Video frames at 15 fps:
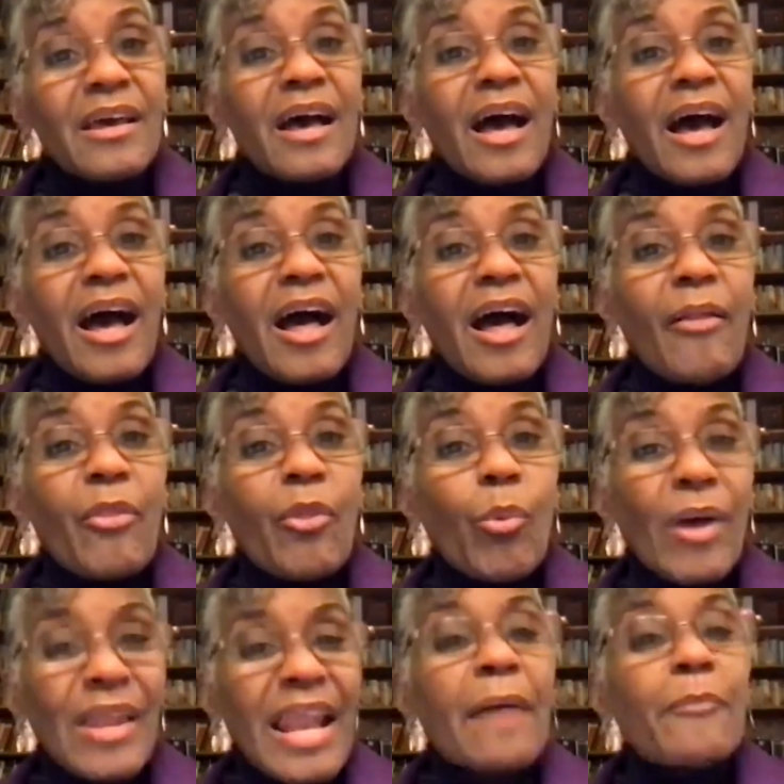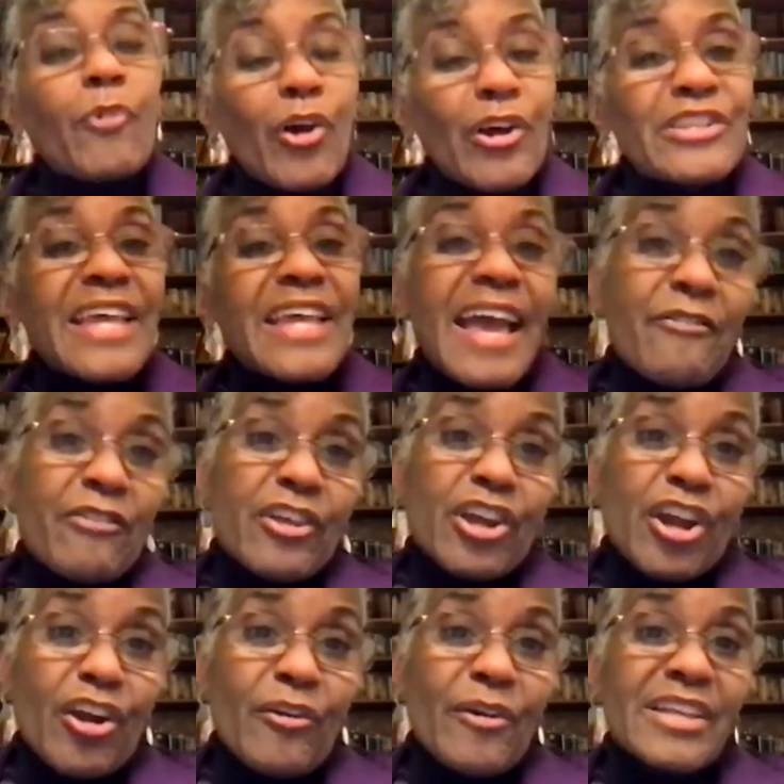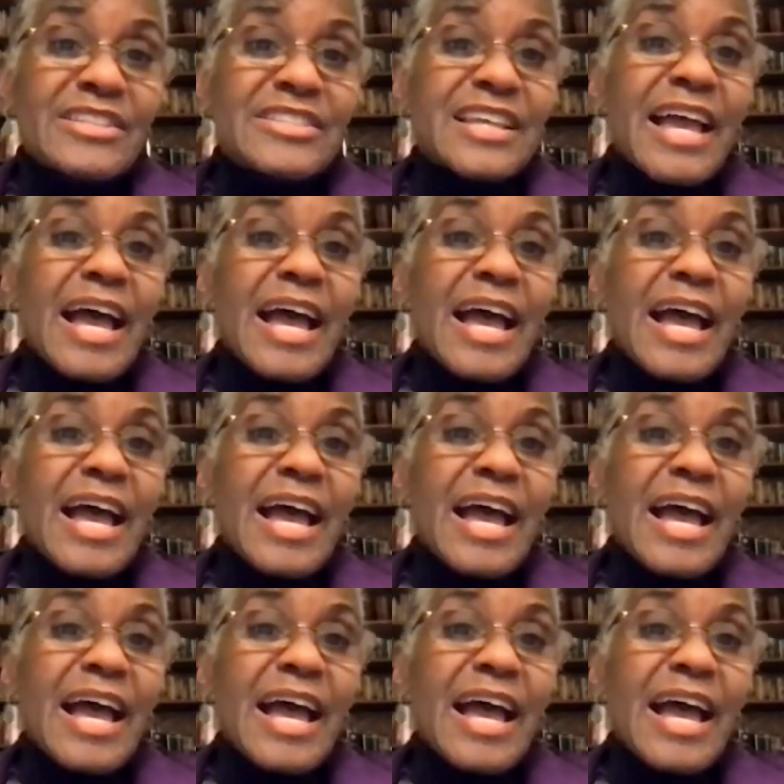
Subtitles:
the one, I'm going to have the courage.